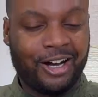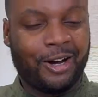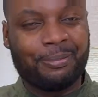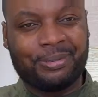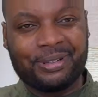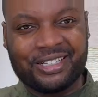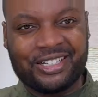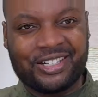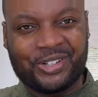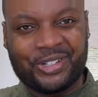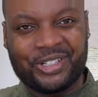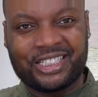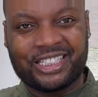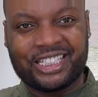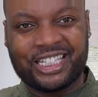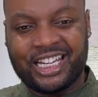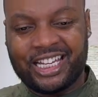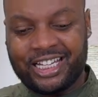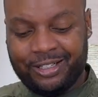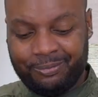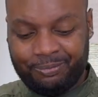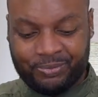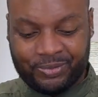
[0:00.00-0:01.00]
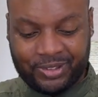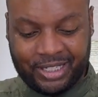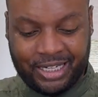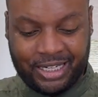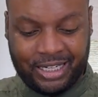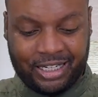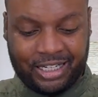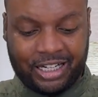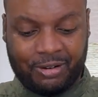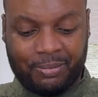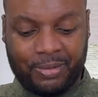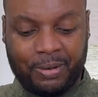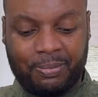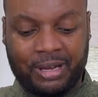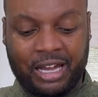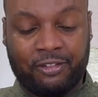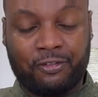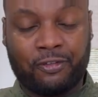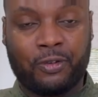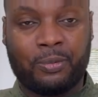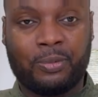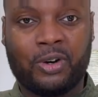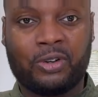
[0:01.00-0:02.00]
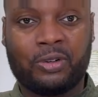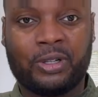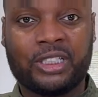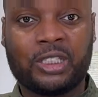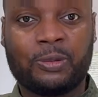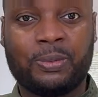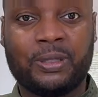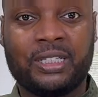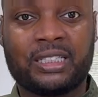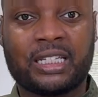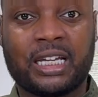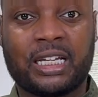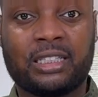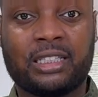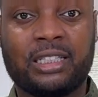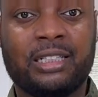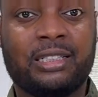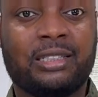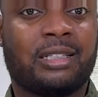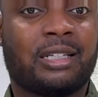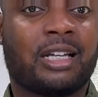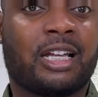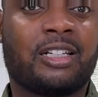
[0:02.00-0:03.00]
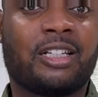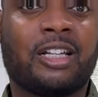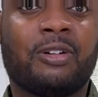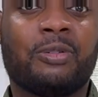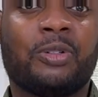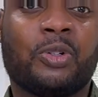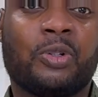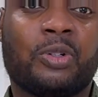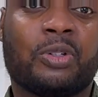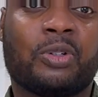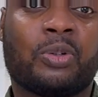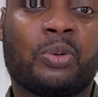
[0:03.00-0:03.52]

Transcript: hope you enjoyed today. Come on back for more recipes like this. I love doing